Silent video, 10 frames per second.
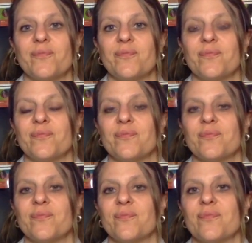
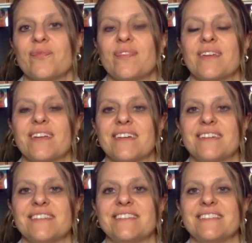
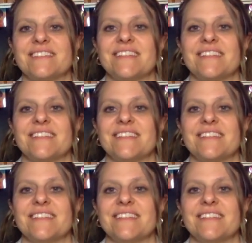[no speech]